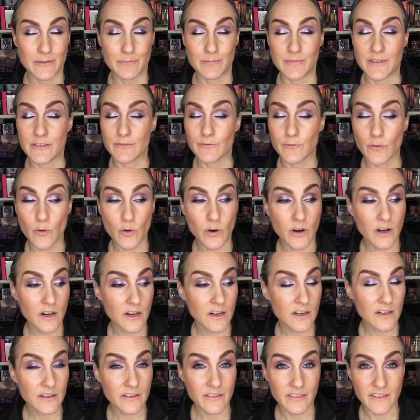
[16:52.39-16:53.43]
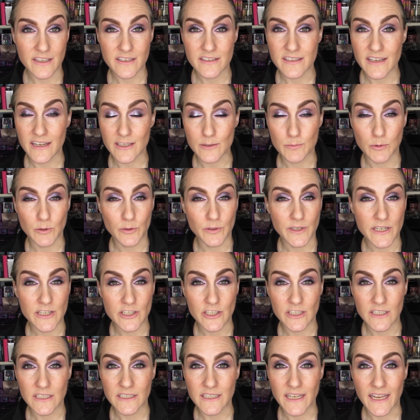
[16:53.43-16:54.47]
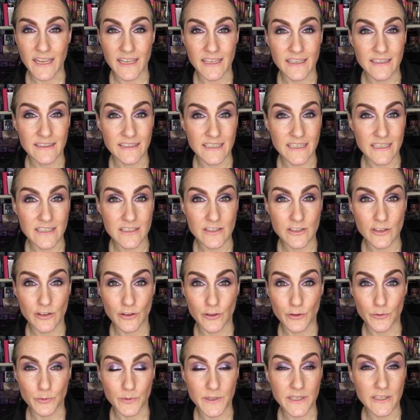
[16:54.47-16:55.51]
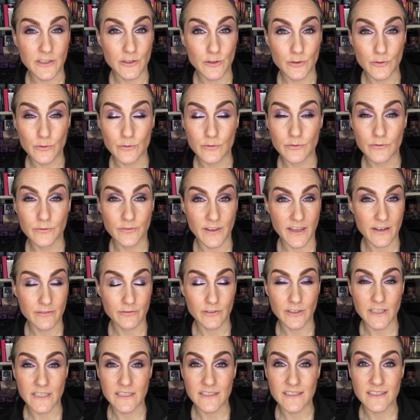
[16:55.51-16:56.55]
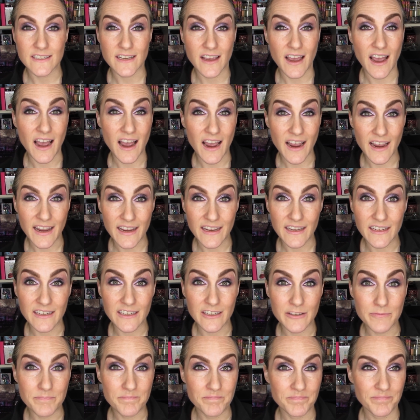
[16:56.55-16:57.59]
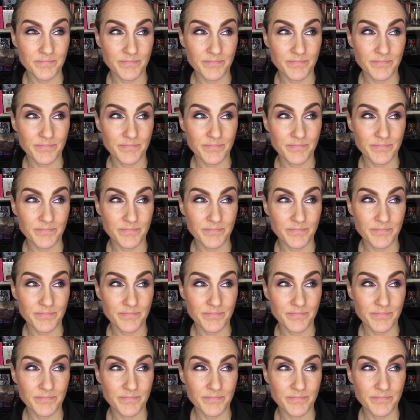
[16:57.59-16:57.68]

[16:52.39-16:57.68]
Before this exploration and these three new favorites, I